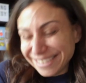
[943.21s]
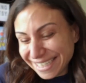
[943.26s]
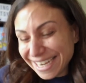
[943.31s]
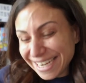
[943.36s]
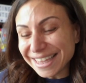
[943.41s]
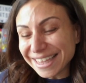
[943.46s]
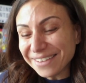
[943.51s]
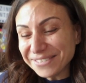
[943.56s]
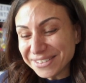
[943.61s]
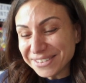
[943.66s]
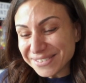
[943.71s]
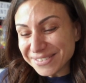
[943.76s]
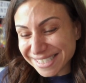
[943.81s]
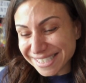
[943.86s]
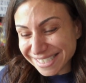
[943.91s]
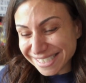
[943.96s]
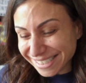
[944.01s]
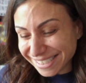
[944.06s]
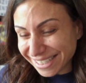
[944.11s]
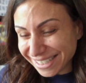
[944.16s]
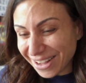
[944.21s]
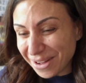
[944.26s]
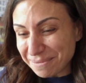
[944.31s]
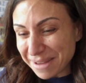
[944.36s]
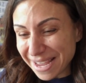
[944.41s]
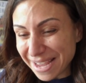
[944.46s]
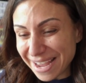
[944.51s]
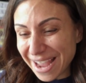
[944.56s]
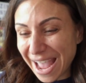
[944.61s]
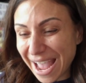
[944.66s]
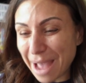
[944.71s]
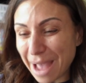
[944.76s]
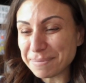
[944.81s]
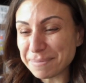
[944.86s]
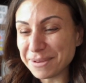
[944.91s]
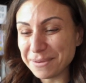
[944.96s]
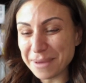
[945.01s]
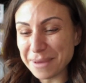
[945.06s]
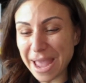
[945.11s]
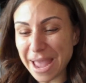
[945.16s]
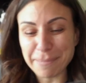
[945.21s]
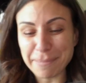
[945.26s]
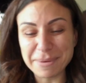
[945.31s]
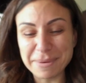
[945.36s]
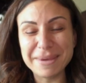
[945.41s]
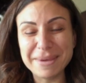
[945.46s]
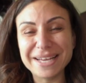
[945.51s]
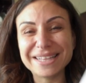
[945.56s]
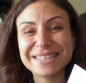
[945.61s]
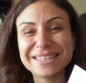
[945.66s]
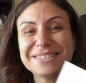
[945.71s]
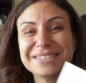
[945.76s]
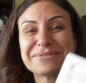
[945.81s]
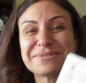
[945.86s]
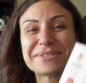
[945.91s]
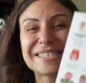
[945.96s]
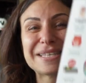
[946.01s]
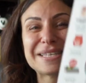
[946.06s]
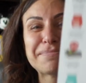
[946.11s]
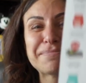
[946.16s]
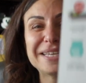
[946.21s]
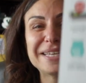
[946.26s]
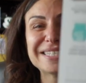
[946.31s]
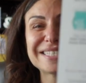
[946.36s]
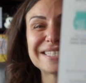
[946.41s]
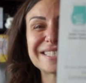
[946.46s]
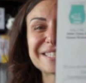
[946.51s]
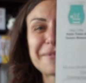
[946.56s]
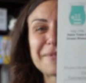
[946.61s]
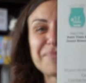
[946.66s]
I love you still, all my happy happy mail recipients.